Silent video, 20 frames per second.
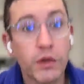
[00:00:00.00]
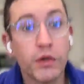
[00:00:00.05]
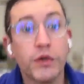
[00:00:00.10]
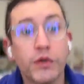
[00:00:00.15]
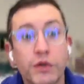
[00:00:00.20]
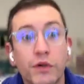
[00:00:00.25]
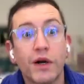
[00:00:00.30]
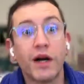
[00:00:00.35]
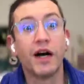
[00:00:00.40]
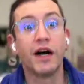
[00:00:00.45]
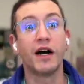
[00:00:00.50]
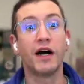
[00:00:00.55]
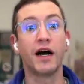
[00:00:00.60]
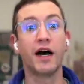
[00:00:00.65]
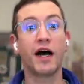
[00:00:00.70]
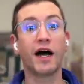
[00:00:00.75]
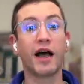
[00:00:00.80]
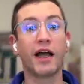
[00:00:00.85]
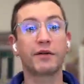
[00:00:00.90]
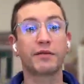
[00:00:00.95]
whew,
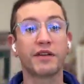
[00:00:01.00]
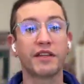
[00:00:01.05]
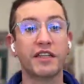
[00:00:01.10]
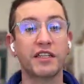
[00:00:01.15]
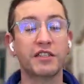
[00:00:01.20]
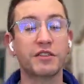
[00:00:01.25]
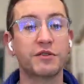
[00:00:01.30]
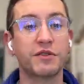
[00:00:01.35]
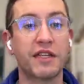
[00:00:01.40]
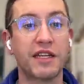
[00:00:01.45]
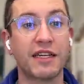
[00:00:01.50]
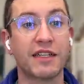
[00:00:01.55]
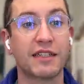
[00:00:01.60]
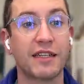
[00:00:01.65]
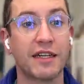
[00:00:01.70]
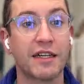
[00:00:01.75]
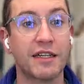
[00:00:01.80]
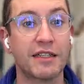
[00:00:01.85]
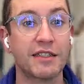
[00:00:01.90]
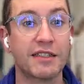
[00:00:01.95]
I really do need
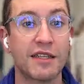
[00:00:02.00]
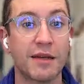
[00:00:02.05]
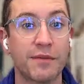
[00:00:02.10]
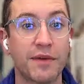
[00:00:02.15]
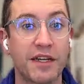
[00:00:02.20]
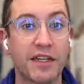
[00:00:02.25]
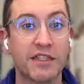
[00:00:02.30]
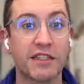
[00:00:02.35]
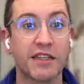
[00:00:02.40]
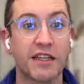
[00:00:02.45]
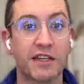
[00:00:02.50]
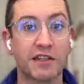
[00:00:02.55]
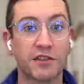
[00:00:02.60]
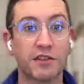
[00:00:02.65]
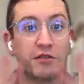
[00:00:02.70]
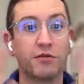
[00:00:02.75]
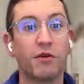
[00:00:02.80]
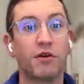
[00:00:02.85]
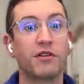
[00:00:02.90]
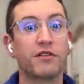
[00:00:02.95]
somebody to like
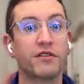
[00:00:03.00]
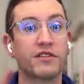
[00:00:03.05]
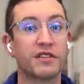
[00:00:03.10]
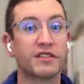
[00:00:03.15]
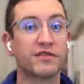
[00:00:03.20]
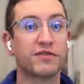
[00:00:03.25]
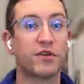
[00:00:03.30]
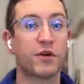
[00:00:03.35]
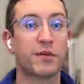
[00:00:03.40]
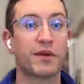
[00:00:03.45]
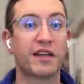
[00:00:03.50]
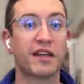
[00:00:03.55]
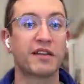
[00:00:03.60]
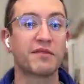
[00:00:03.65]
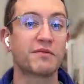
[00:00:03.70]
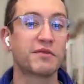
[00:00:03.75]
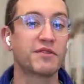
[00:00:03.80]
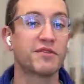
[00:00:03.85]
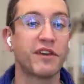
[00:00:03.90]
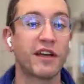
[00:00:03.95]
do all of this for me. I'm
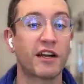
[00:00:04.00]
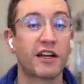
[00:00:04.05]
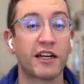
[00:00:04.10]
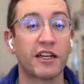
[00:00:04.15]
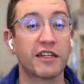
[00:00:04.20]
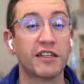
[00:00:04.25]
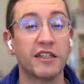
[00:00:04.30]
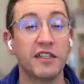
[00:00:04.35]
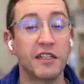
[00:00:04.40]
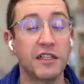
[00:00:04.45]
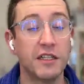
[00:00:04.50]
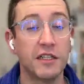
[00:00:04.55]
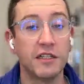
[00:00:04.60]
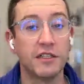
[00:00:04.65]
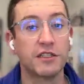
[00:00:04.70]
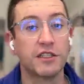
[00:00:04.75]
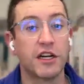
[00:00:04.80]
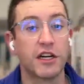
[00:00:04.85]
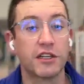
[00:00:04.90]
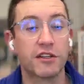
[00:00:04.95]
very
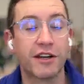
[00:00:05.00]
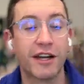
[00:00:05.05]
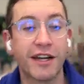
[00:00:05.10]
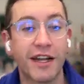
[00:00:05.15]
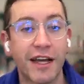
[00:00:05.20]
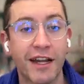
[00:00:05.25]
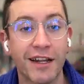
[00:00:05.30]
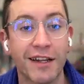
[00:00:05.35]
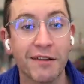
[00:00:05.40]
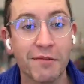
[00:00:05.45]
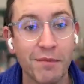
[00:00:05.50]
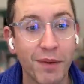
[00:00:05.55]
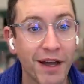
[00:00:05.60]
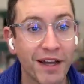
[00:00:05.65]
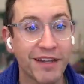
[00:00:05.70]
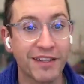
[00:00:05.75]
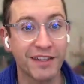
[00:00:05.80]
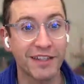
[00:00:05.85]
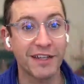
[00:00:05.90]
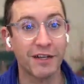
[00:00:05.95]
not great at it,
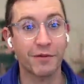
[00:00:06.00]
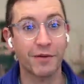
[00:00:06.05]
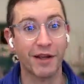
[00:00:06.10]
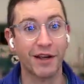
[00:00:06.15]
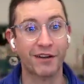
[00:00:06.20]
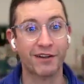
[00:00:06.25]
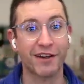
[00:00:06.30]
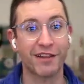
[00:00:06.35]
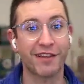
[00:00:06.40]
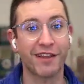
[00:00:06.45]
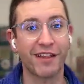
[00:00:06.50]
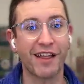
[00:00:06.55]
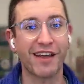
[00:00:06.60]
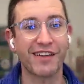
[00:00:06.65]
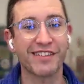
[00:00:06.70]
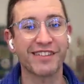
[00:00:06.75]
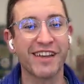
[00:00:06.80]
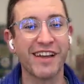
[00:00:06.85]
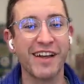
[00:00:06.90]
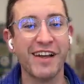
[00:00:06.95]
but here we are
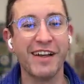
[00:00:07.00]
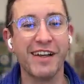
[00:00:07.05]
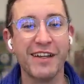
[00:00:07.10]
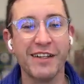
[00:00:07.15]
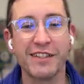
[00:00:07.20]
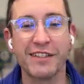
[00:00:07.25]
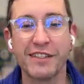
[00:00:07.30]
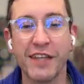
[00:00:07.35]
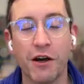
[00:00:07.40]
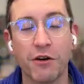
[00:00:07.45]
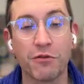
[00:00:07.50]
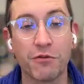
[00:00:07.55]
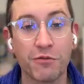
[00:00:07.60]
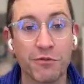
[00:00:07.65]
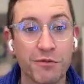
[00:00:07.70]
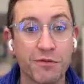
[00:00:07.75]
nonetheless. So,